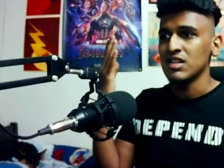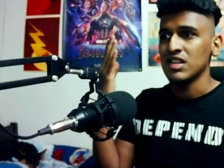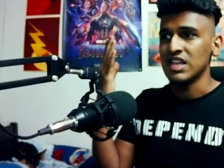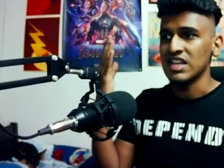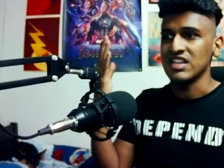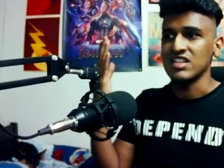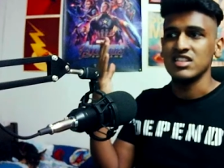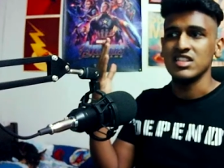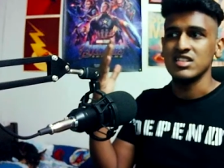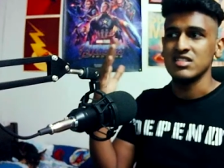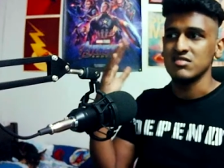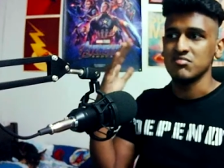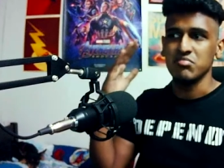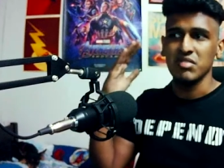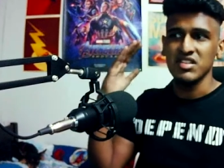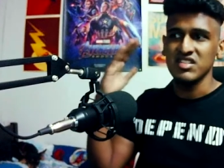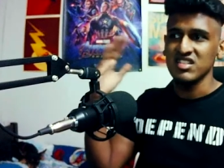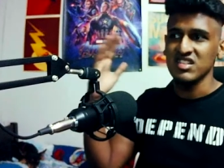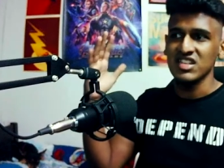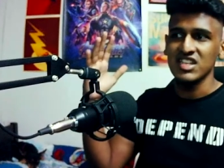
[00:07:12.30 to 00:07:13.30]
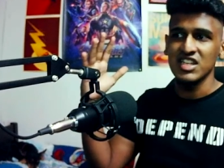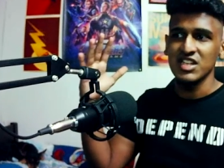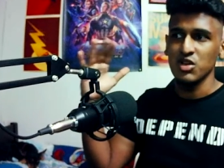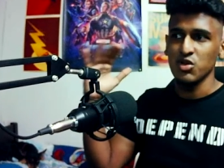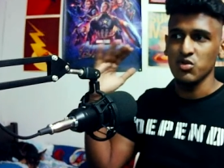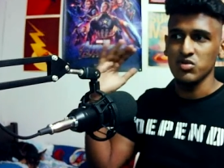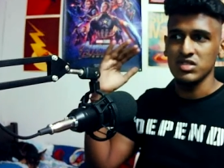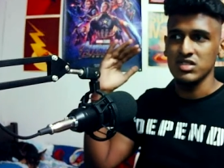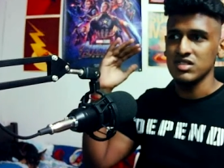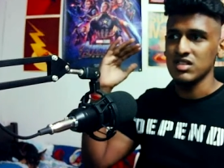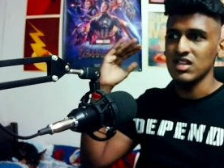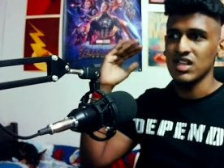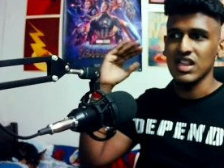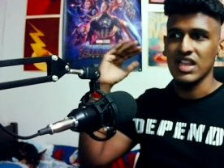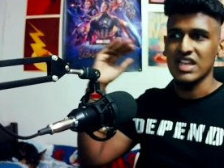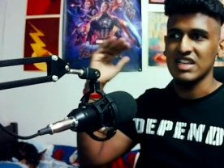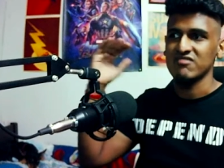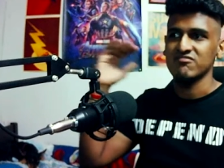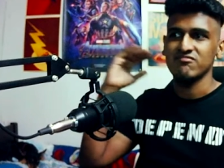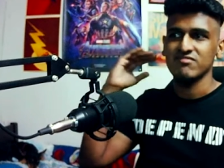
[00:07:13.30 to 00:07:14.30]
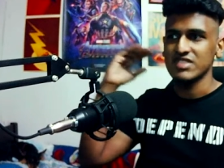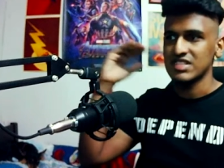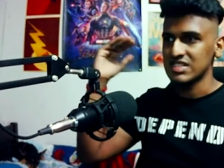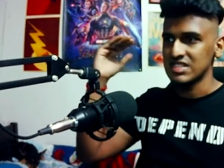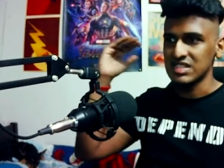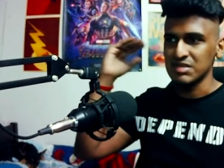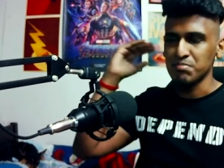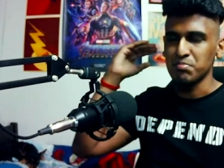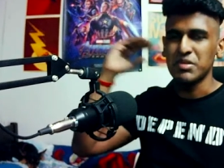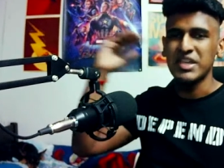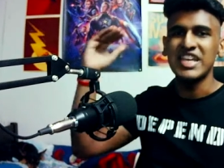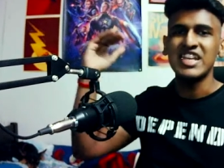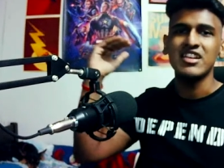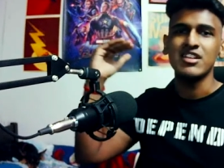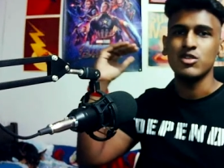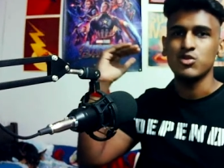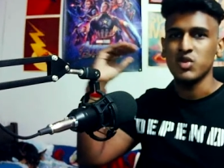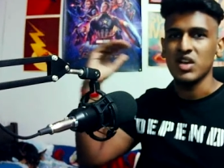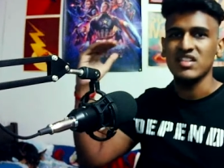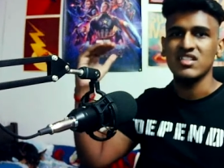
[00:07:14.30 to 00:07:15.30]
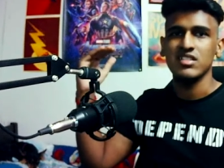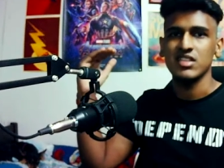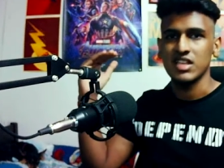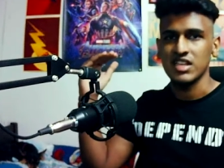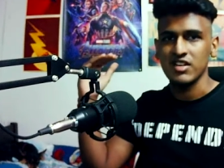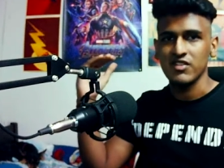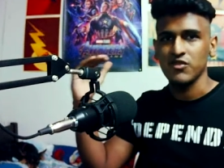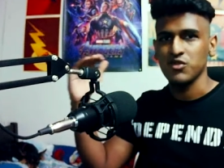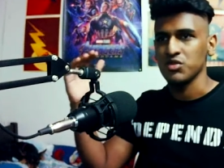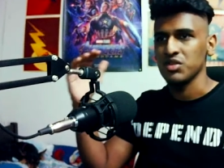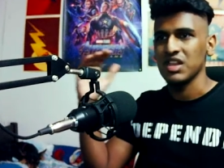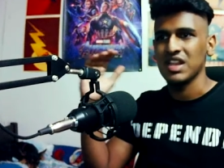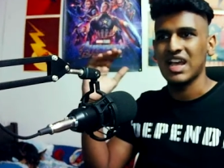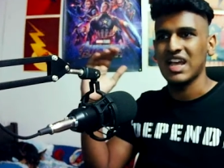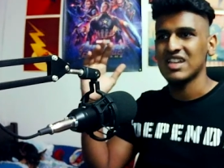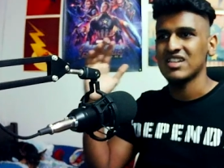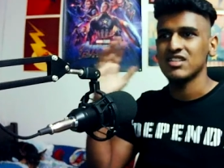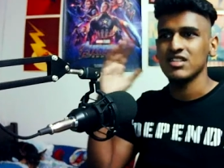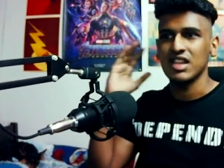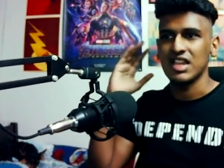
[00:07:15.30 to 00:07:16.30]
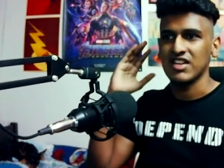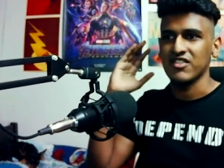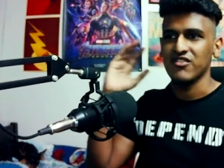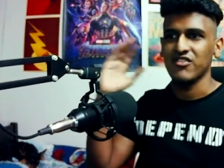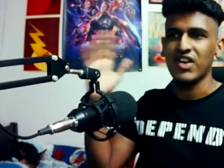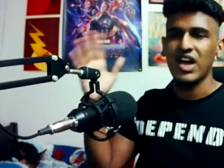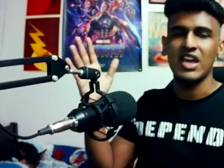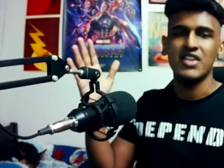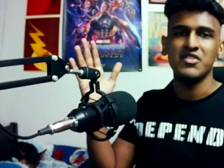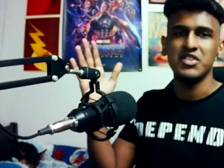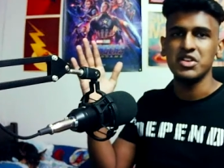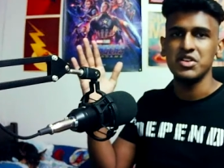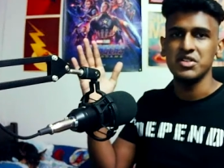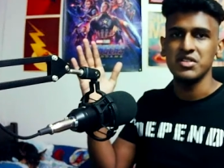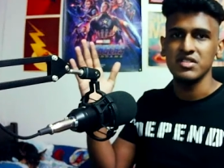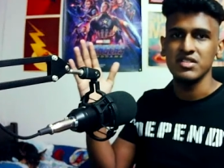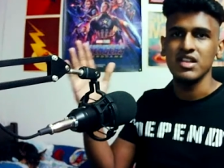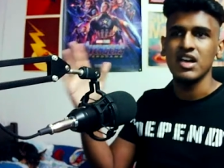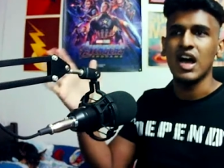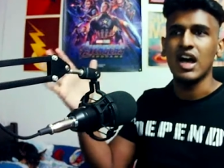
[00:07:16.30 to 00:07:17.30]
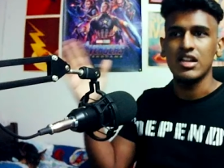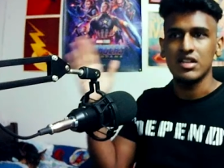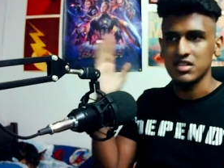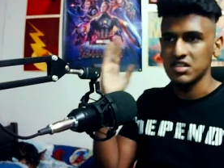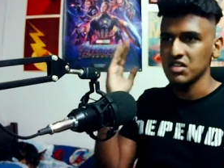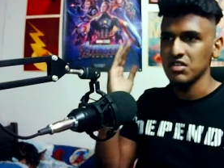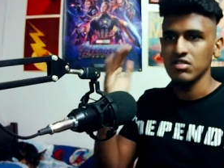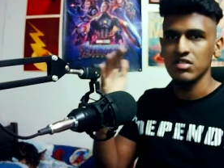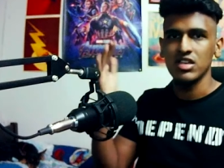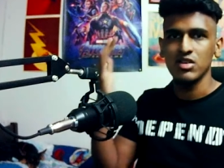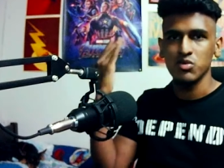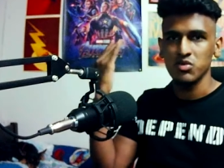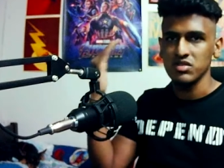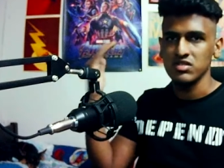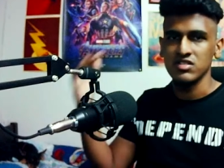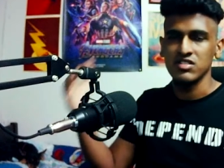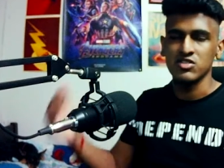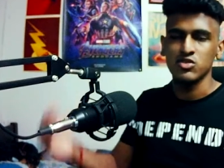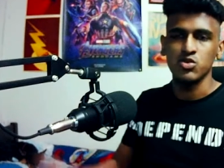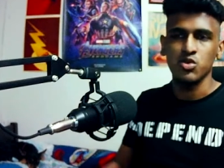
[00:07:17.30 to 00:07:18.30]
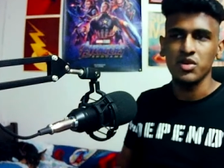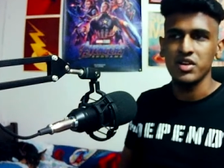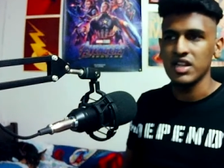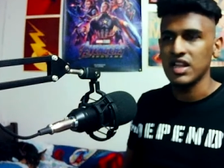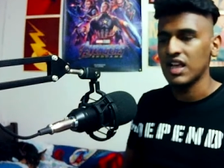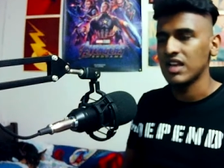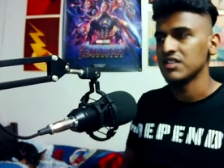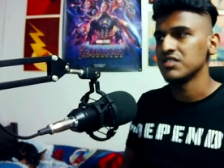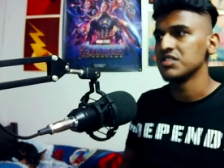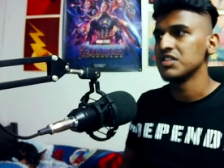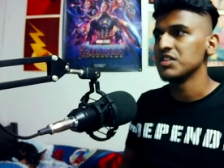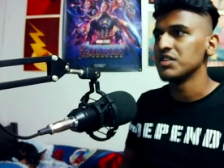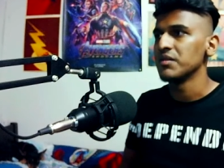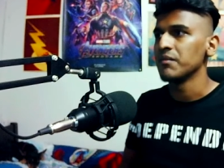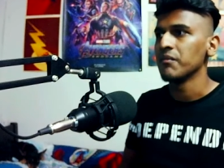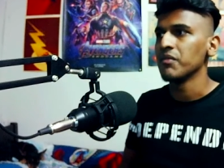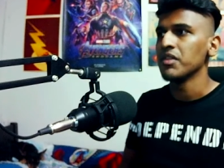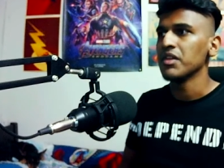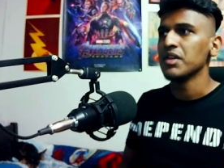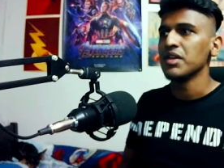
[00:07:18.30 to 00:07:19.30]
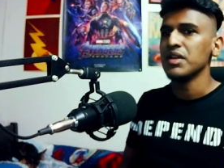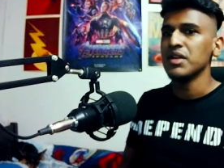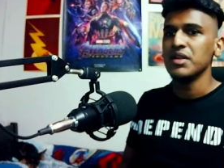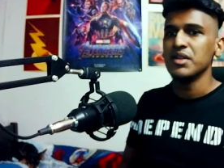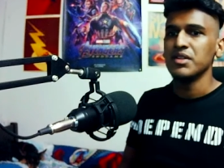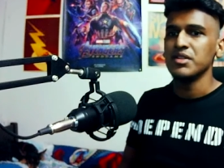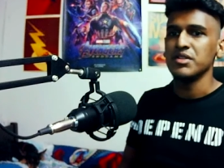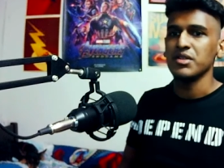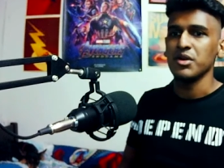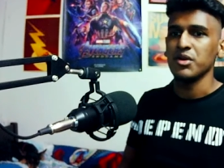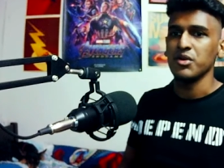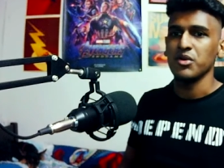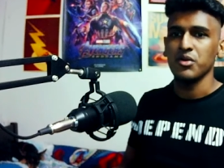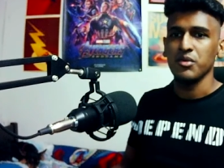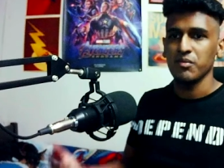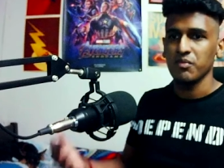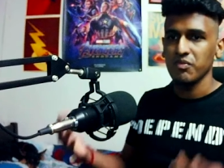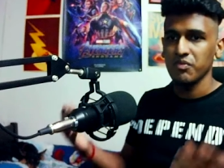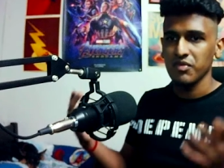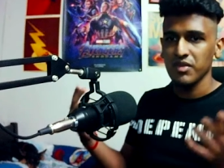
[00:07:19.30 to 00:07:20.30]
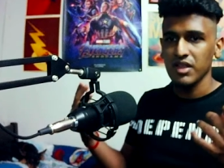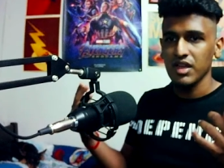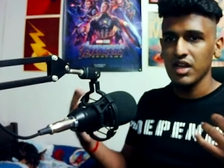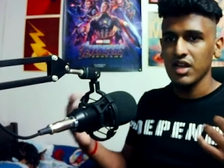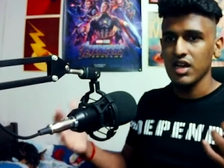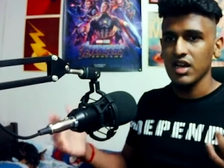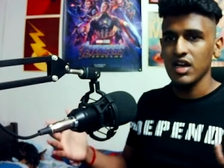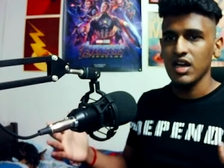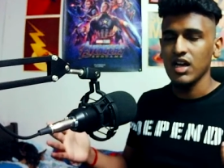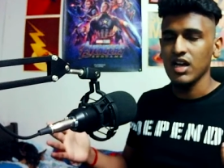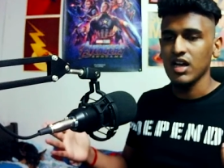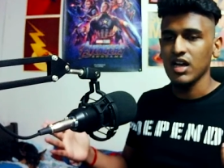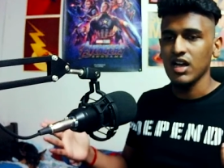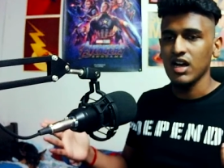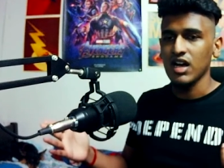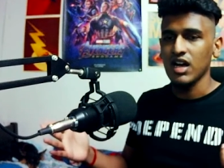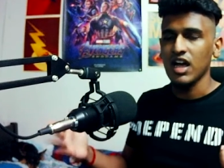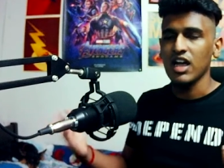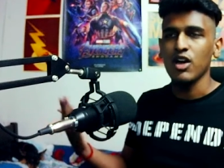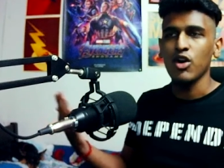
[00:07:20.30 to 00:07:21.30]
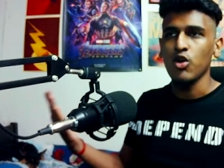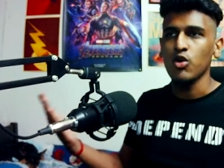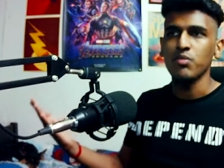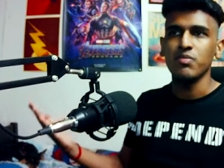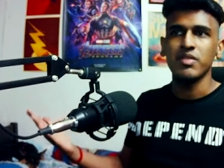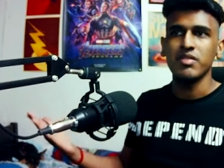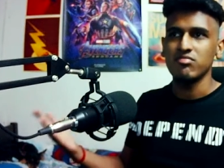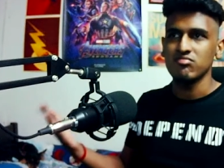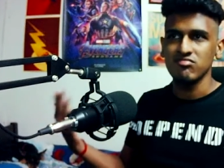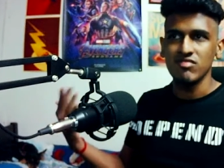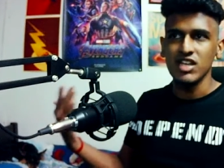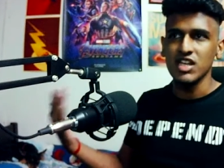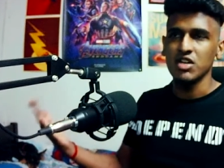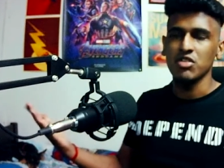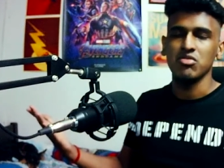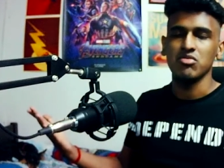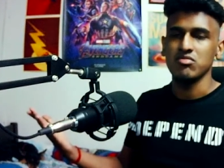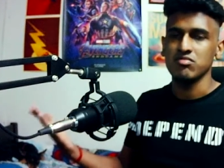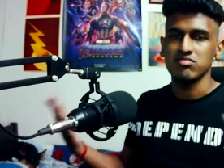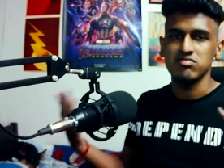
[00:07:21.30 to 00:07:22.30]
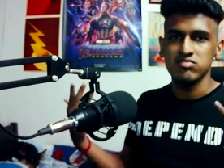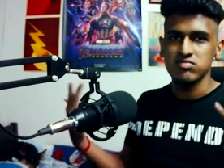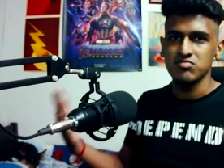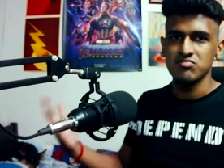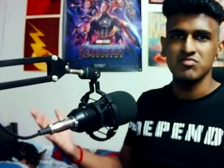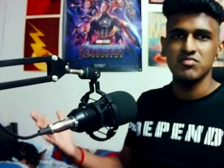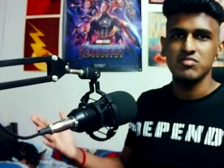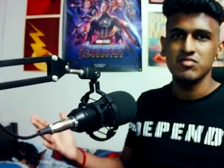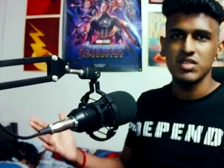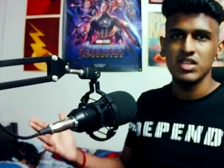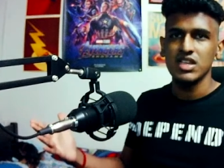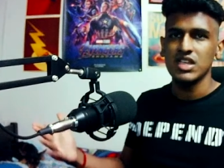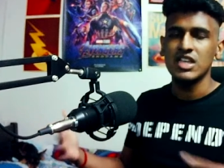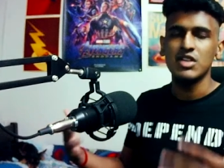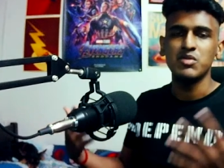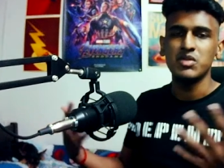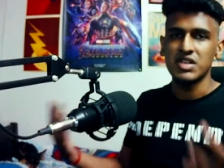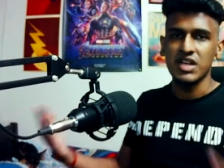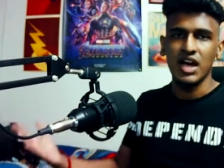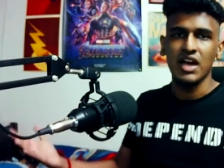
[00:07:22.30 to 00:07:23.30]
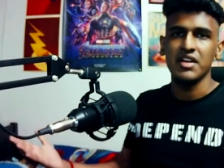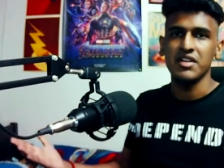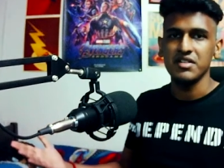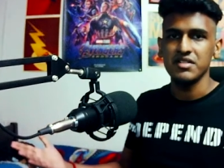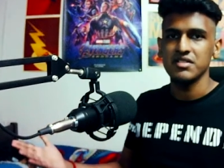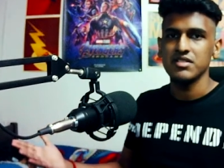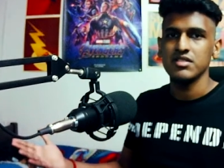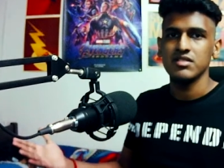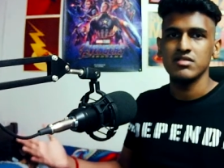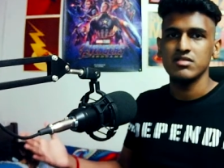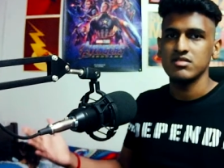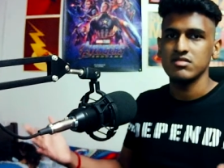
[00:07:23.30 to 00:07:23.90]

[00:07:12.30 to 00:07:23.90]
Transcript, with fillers: like they're basically you know the, like the peak wrestling for the last like five years until it was destroyed last year. So I hope you know he retires.